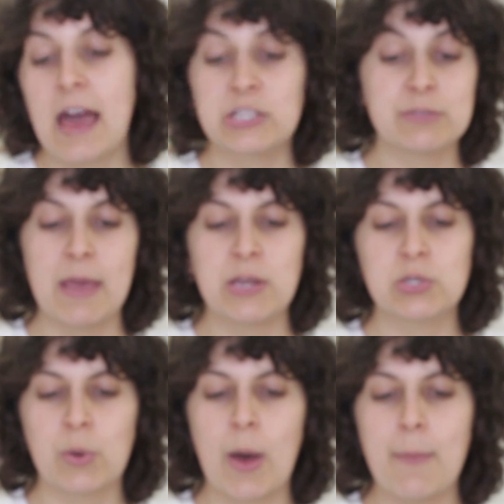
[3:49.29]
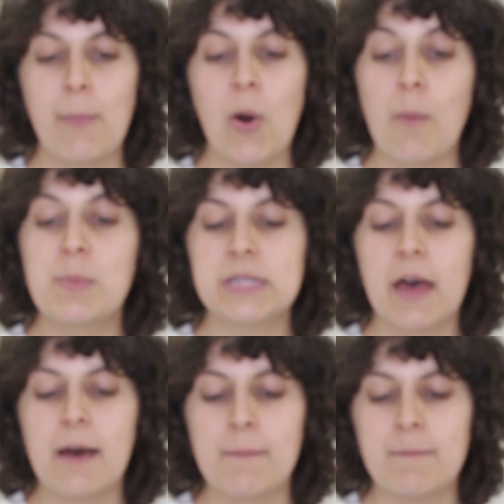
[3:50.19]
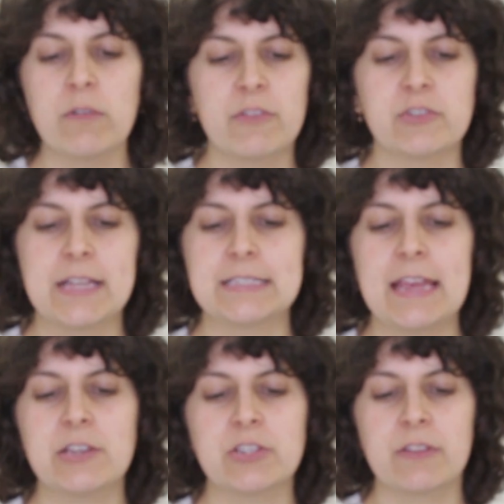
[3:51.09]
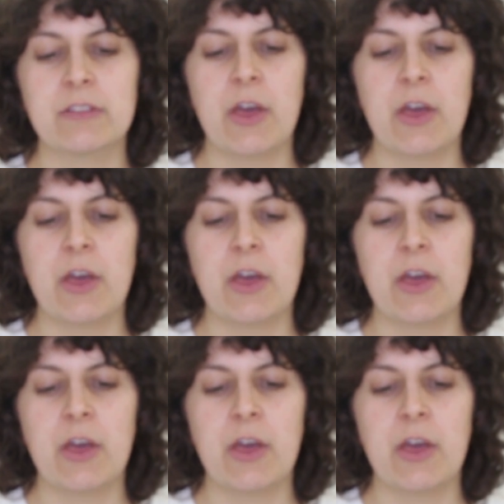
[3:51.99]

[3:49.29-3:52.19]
and just made sure I popped all of the translations.